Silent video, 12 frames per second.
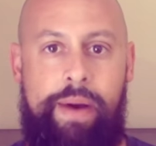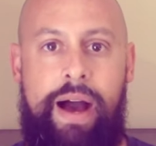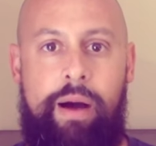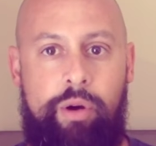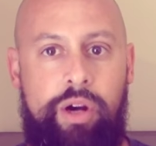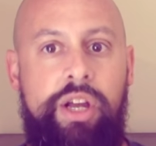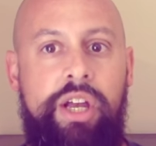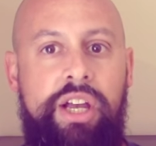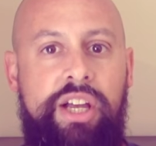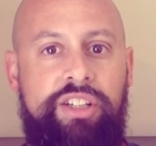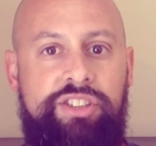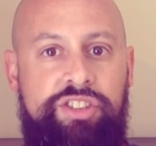power.
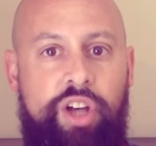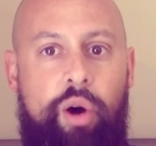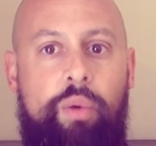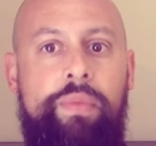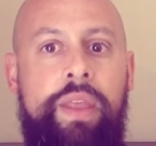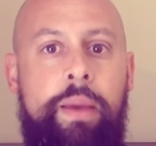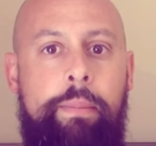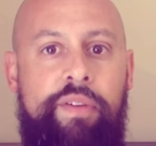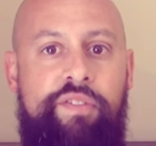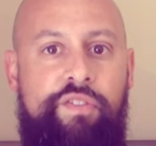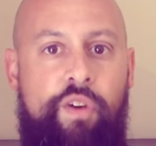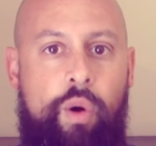So
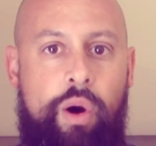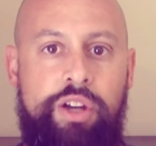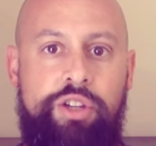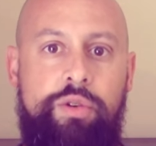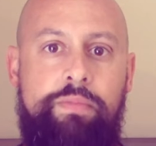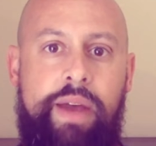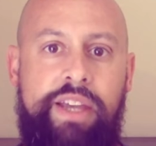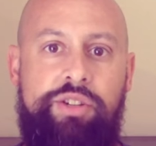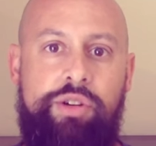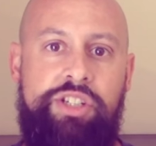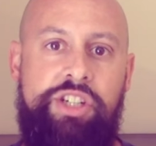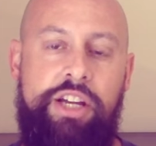before you make
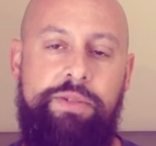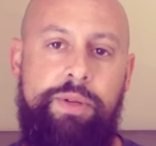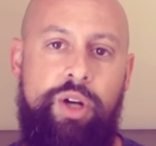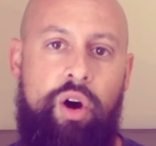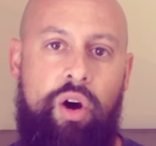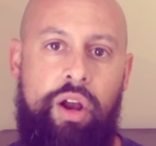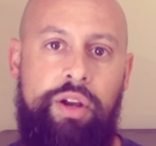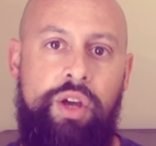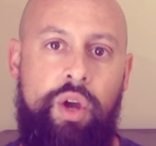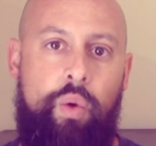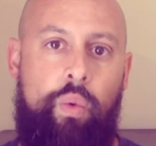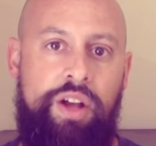your judgment on
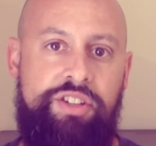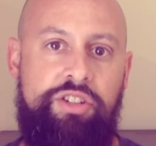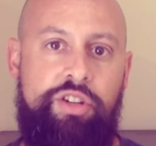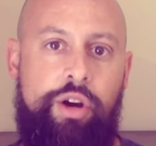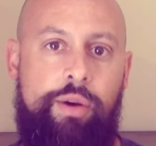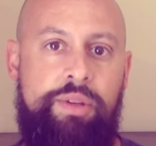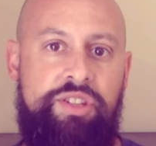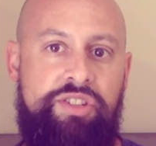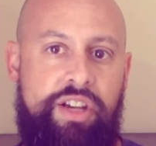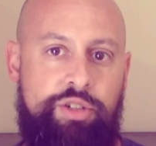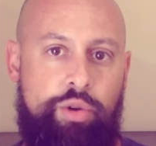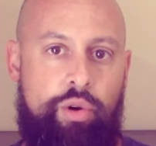what determines
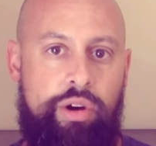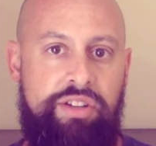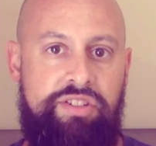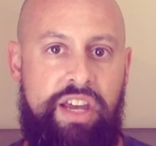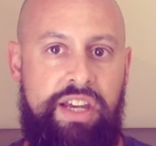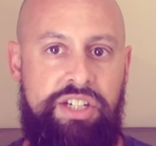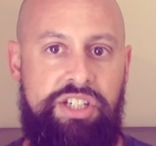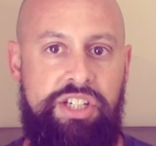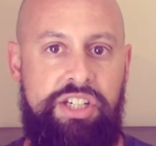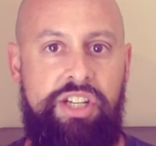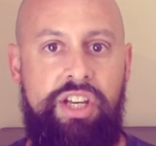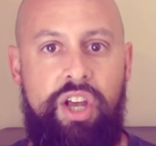sexual
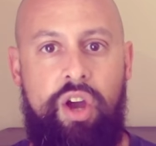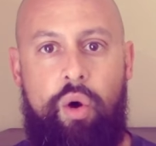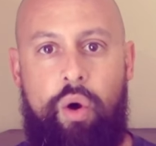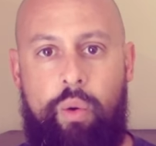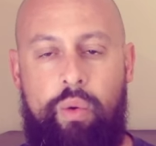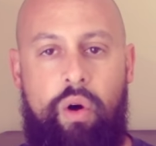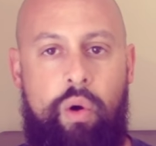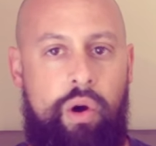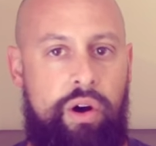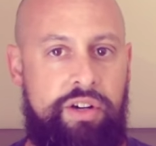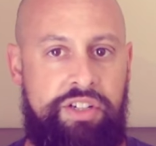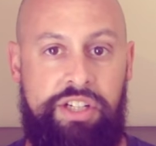orientation
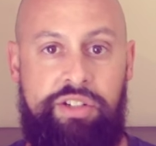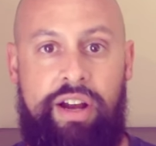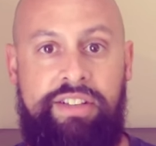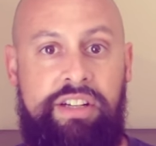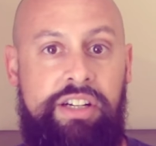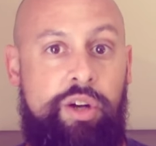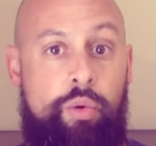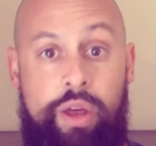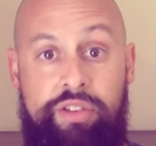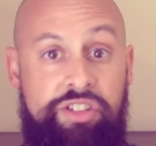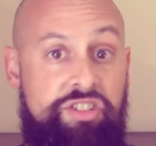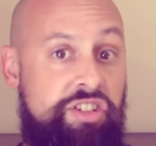or gender identity, or
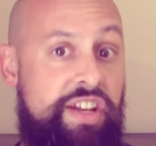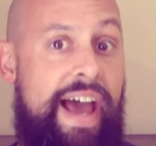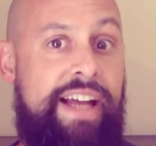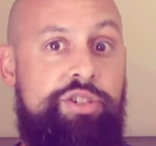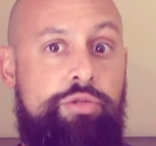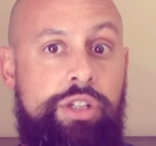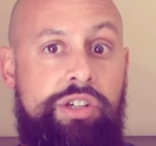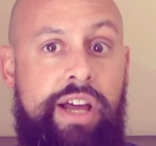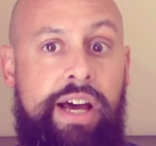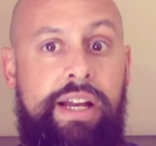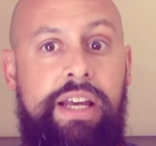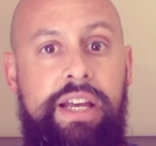whether it's natural or
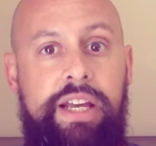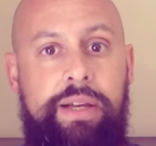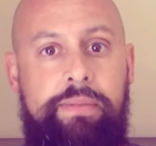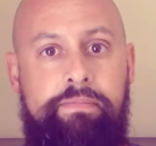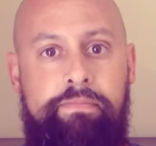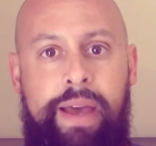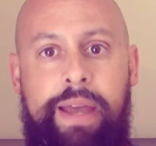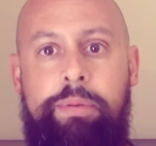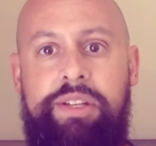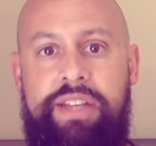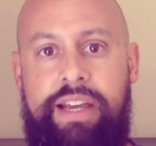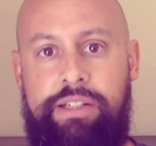not,
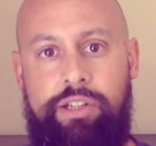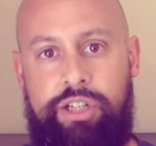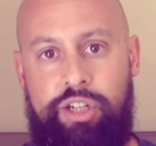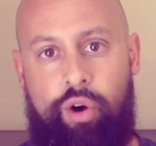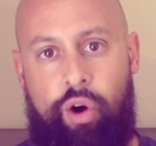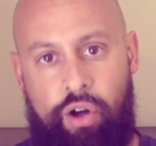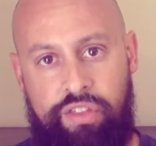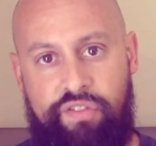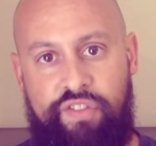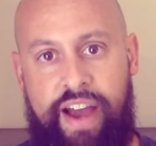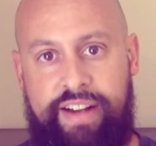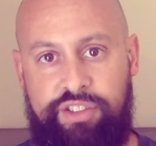maybe take a look at all the
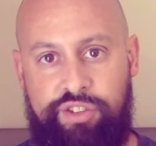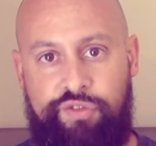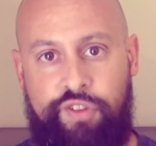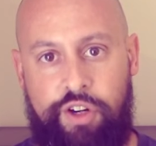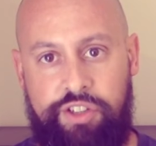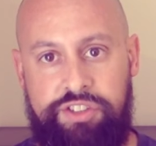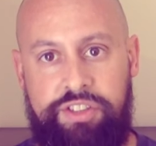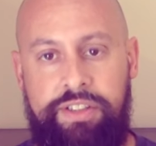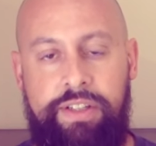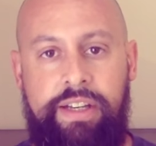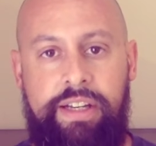factors first.